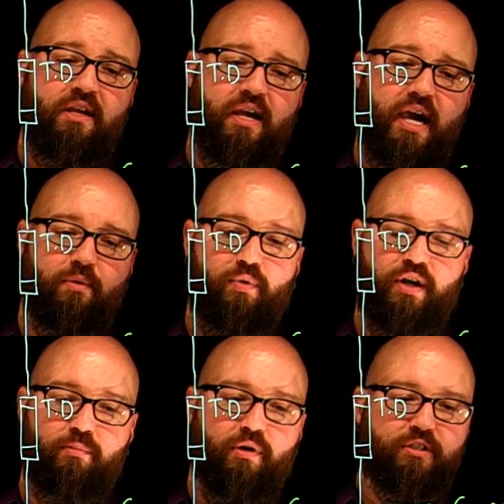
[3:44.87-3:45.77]
and we're going
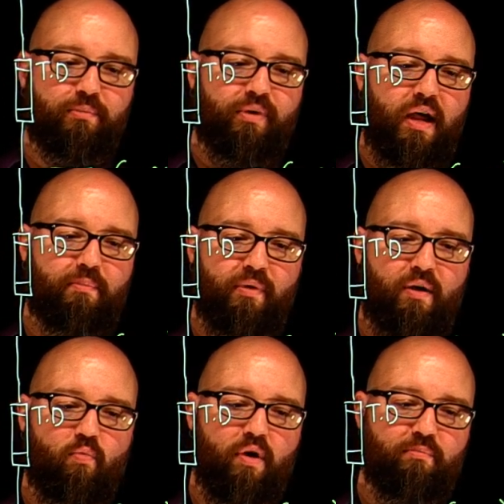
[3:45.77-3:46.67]
to multiply it by
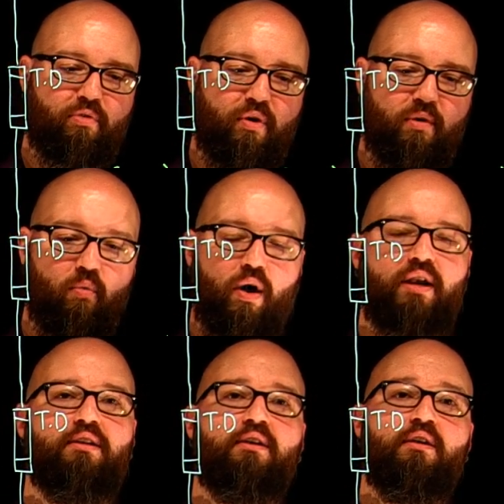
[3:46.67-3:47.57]

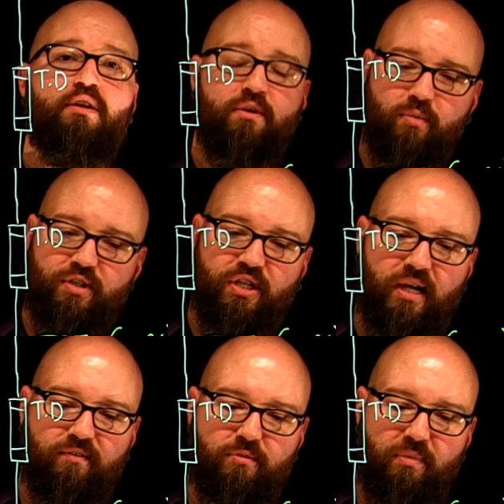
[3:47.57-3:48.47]
1.1, which
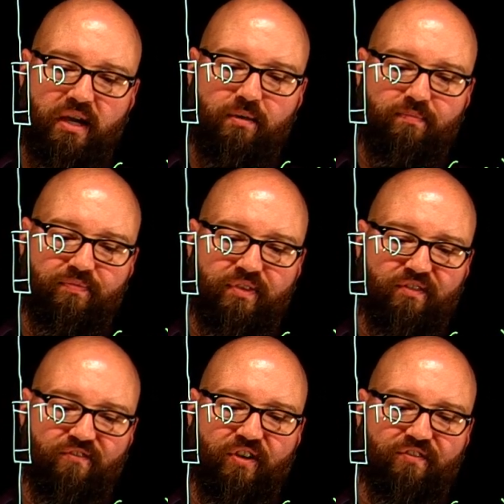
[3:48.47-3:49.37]
gives me
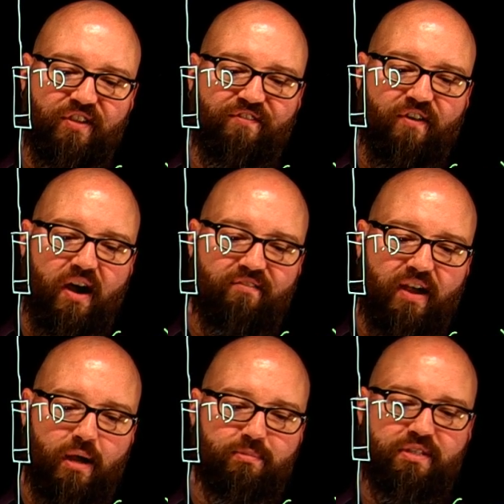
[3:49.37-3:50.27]
55
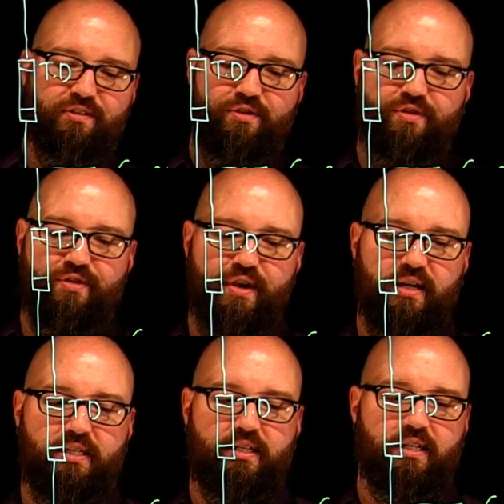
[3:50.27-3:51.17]
amps.
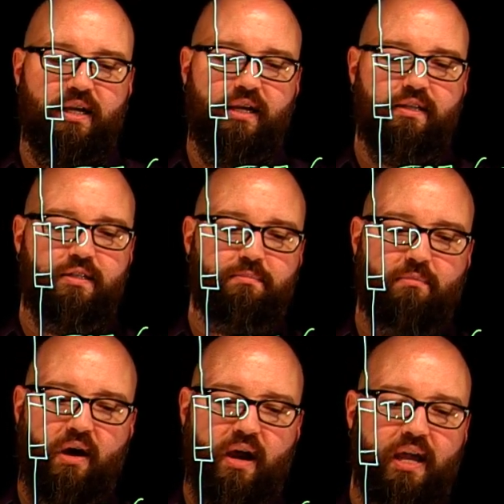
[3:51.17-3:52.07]
This is
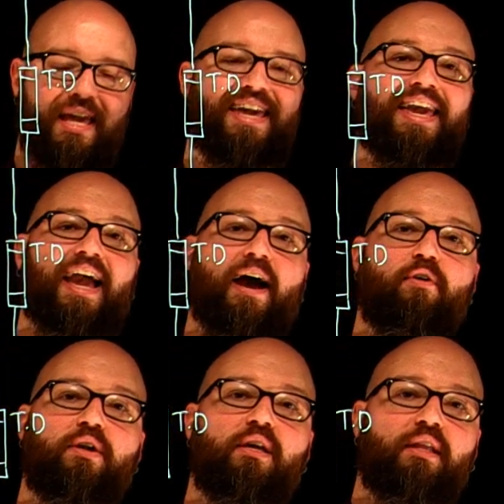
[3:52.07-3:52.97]
my
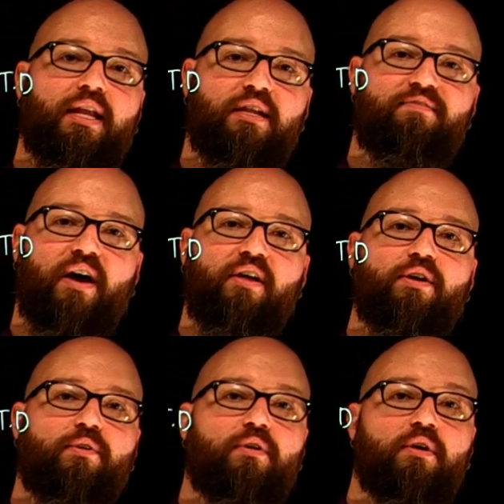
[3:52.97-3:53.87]
calculated
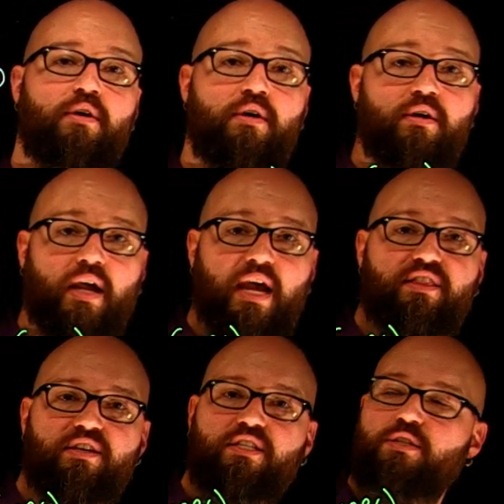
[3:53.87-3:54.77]
value. Okay,
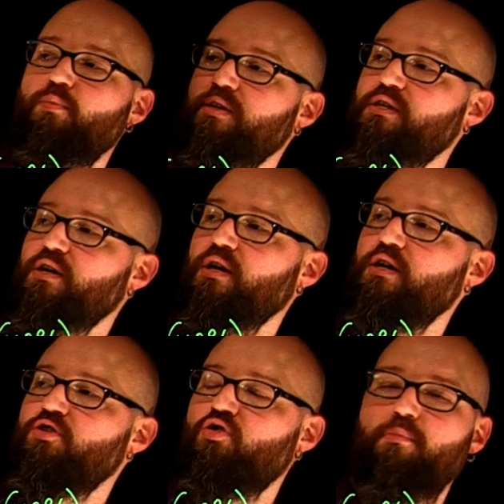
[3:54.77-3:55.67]
this is what's going to
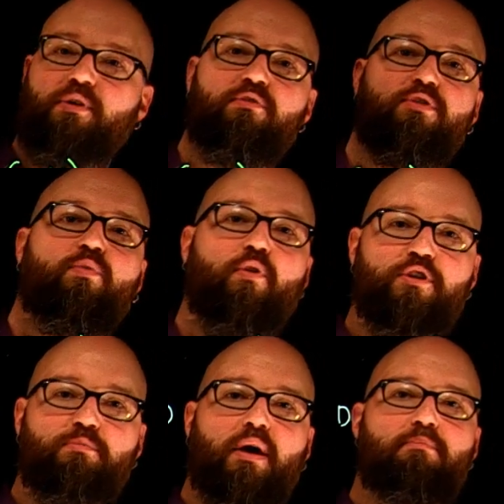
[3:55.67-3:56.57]
contribute
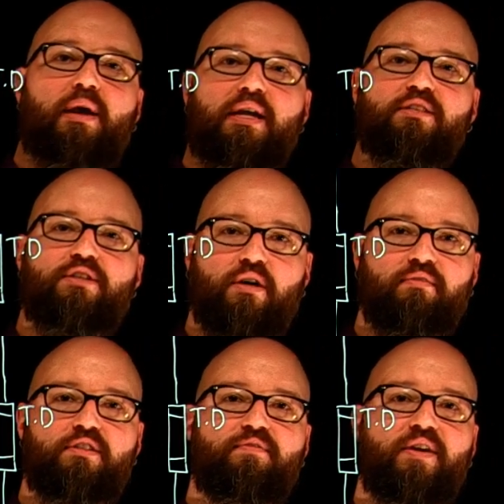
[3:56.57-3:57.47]
towards my main
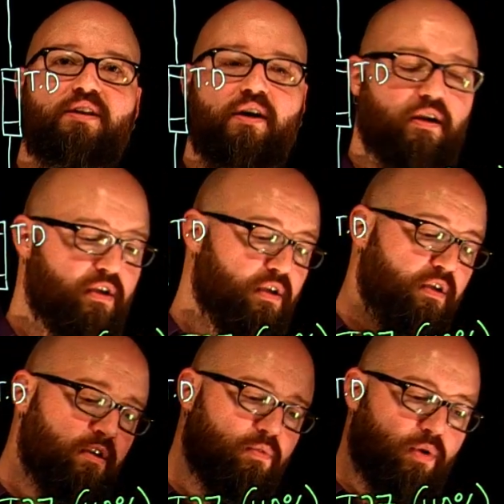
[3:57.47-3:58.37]
service feeder.
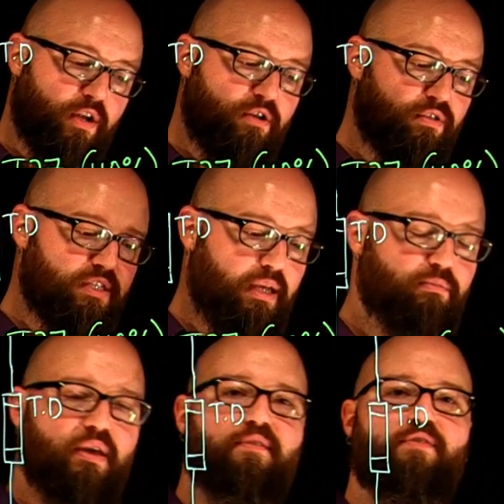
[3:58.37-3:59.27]
We're going to do the same
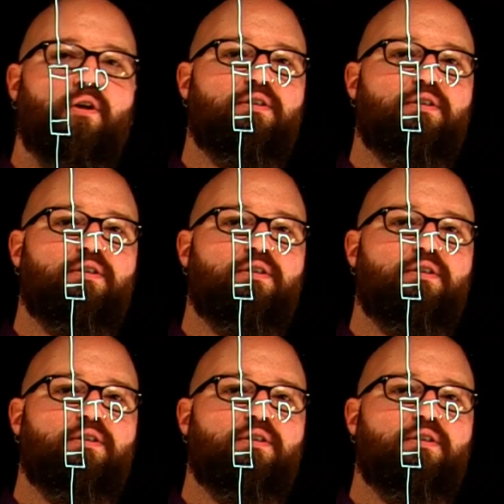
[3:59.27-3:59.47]
thing for our